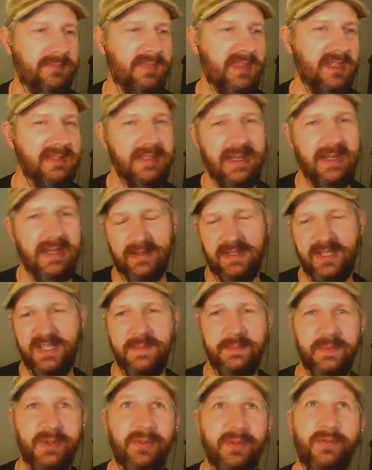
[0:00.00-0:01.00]
yeah, it's
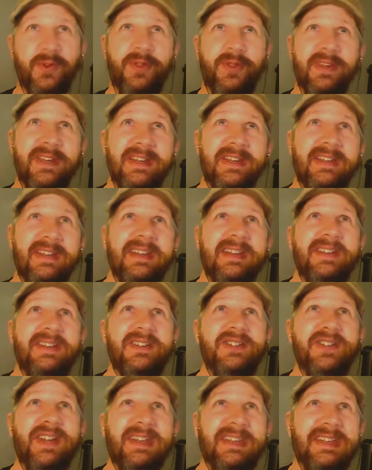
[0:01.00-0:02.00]
a beautiful thing.
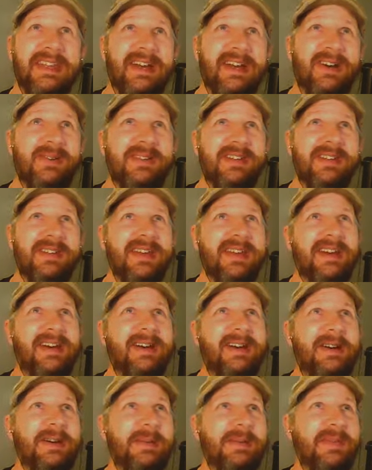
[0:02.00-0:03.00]
Check it out.
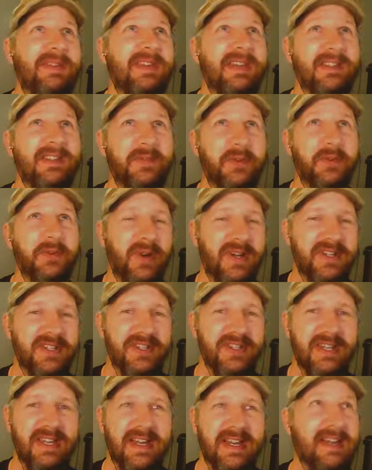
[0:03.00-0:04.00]
Um, thanks for
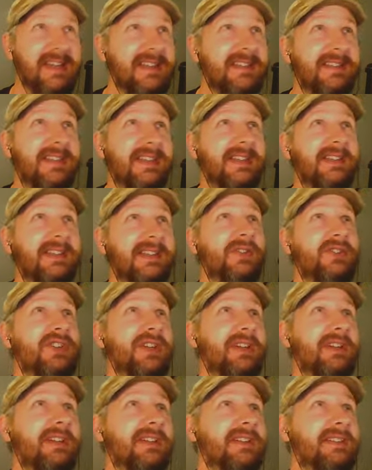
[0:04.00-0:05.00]
watching, guys. Thanks for
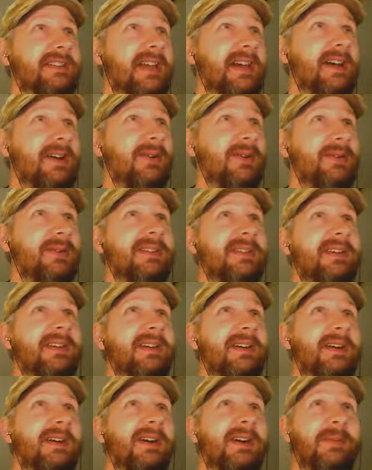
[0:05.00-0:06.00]
checking us out.
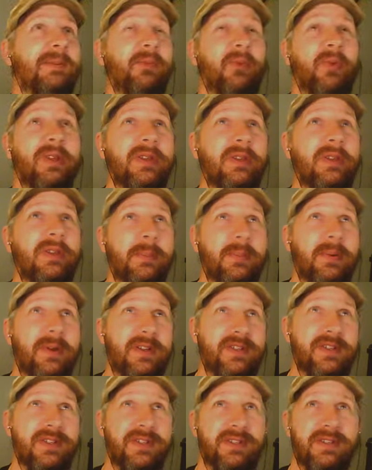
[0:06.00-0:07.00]
Um, really
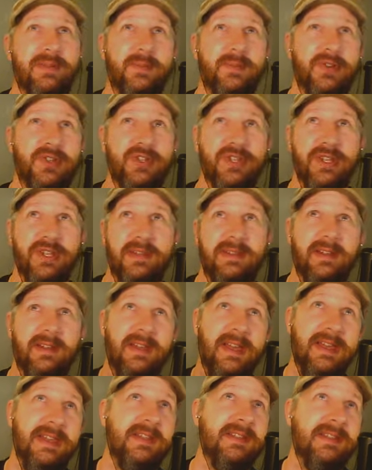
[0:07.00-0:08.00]
appreciate appreciate the
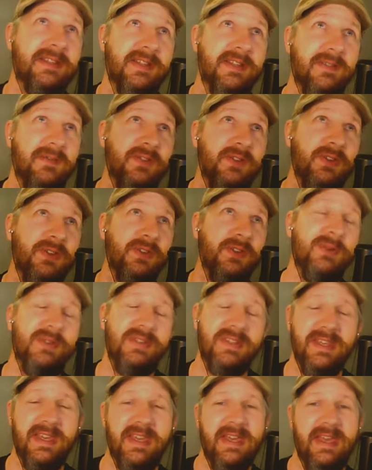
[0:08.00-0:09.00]
likes and the
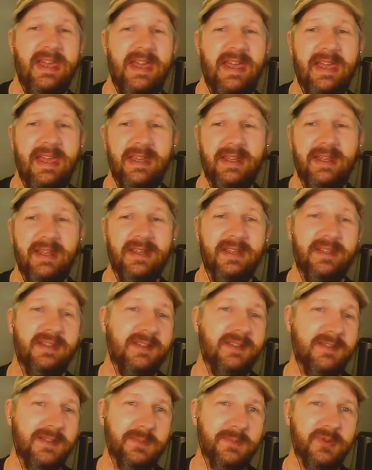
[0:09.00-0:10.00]
views and uh,
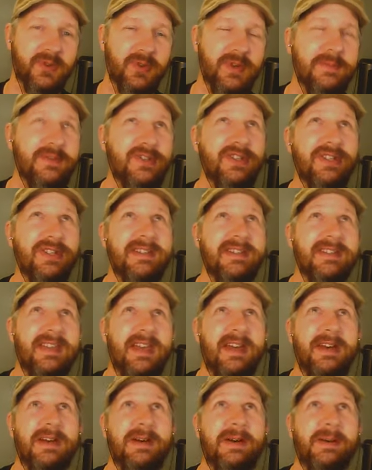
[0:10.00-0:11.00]
the subscriptions.
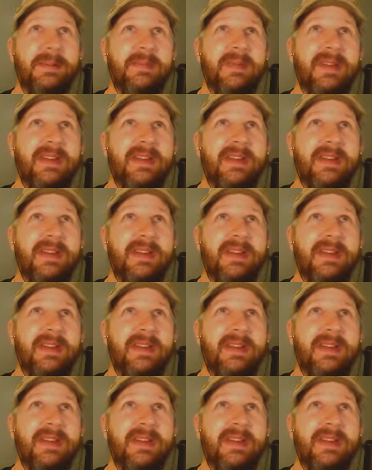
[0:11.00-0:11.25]
Um,